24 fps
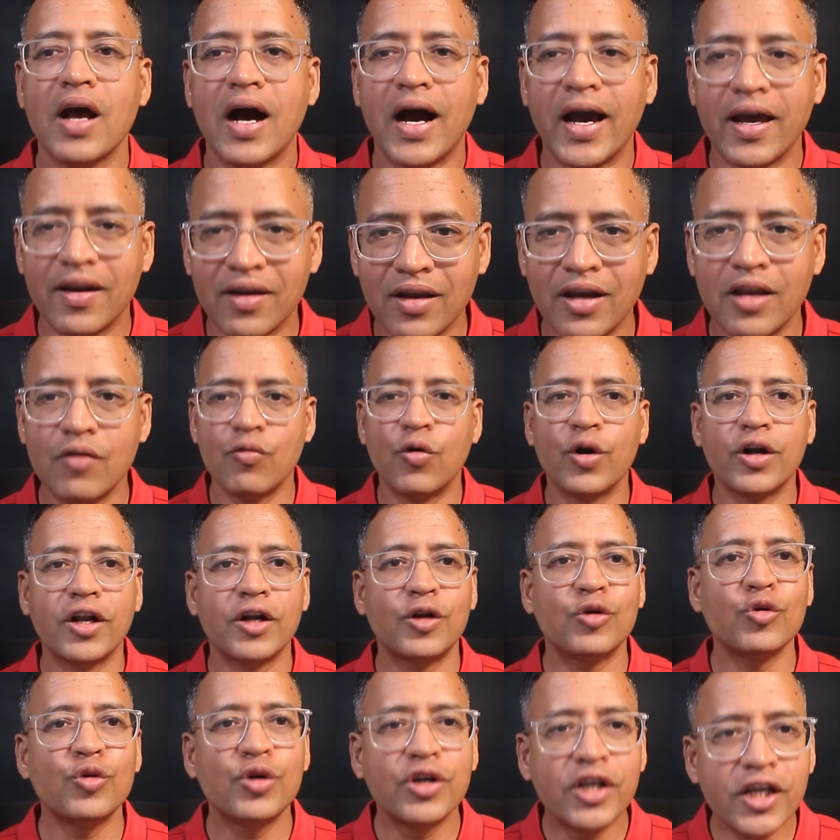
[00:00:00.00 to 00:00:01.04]
I really
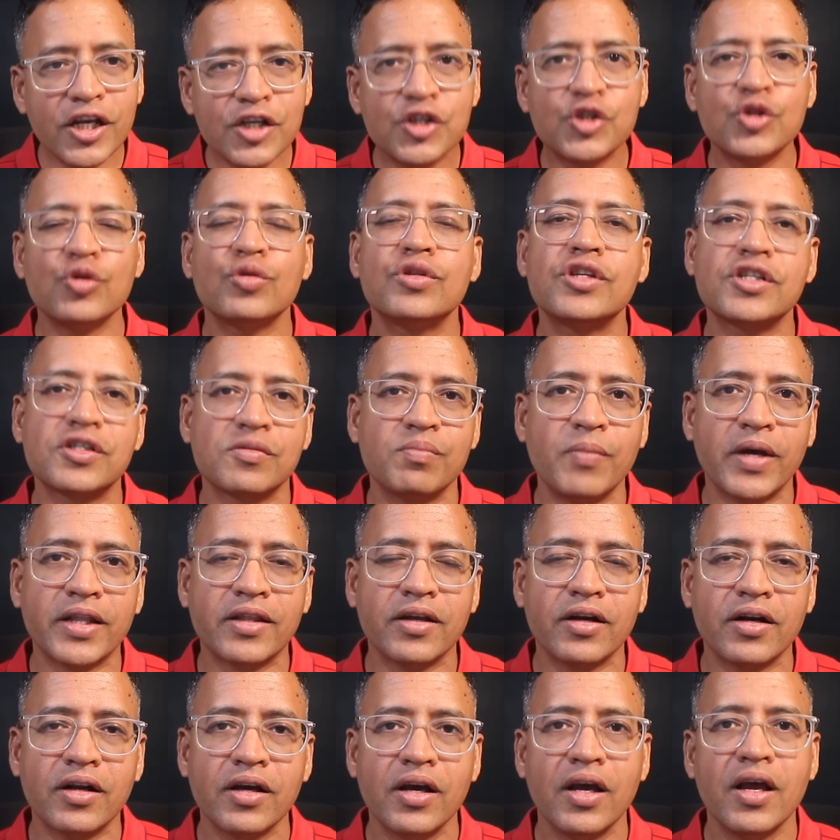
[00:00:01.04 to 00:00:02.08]
wanted to teach you this
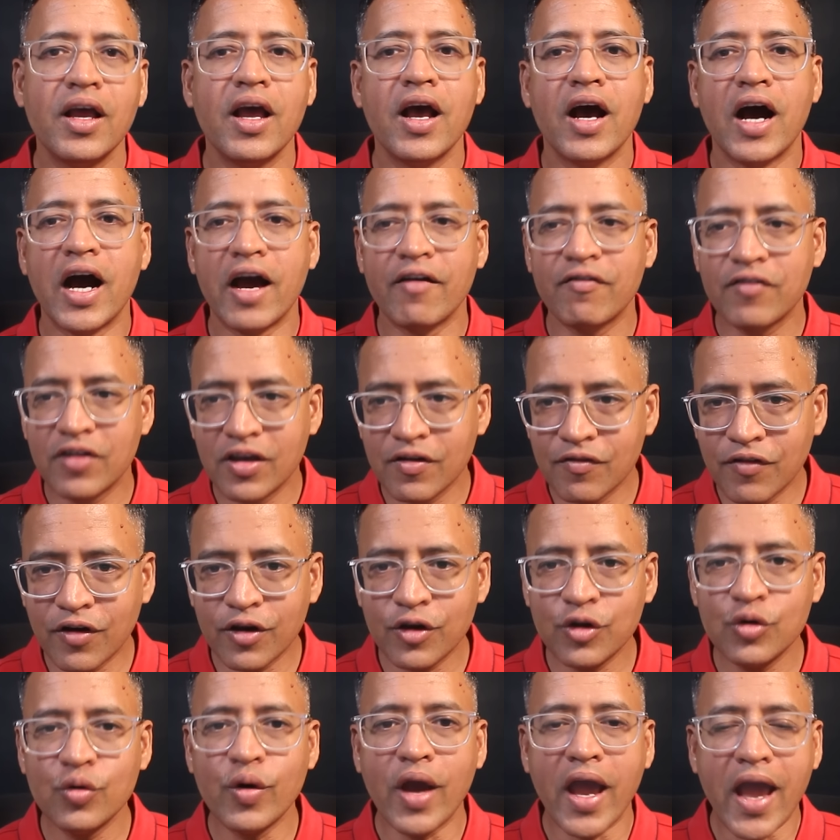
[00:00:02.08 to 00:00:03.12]
method. I've
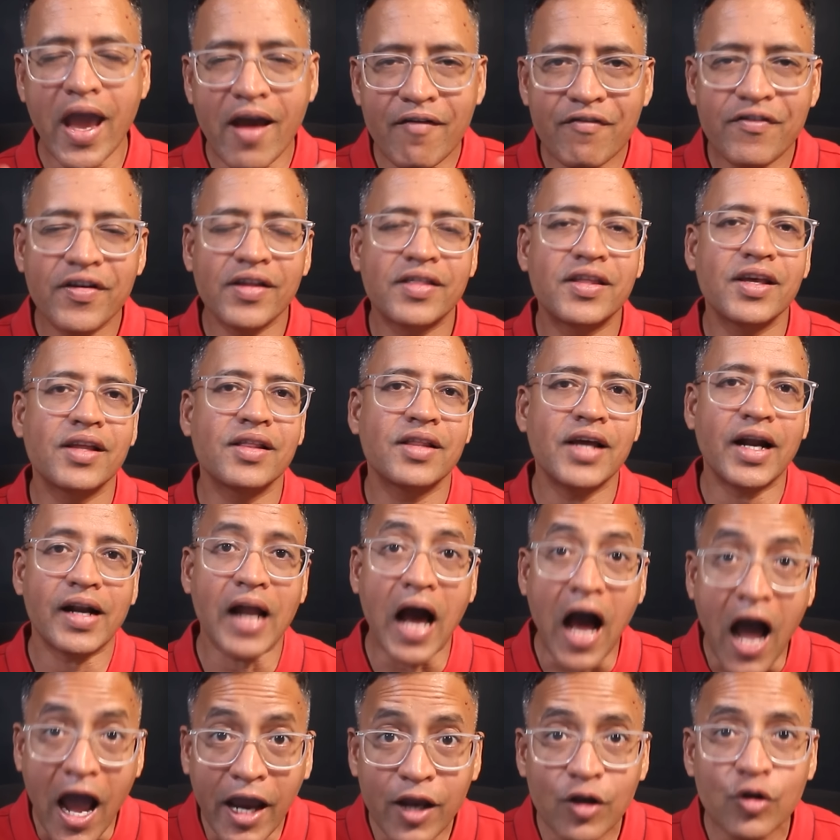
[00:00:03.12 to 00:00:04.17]
given you everything
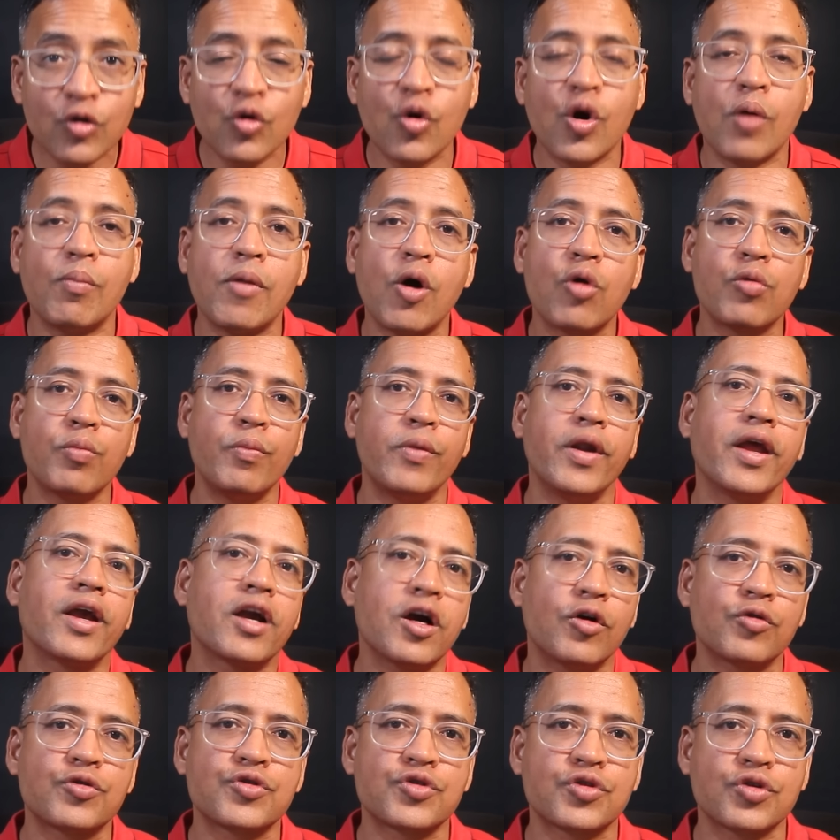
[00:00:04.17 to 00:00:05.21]
that I know about
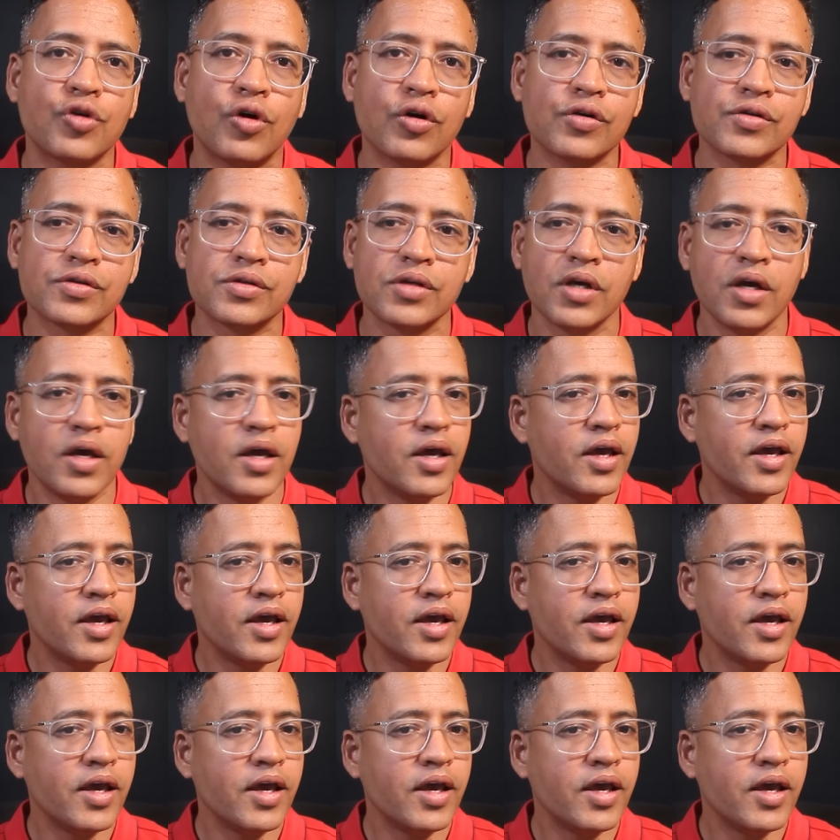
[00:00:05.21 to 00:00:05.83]
breakout stocks.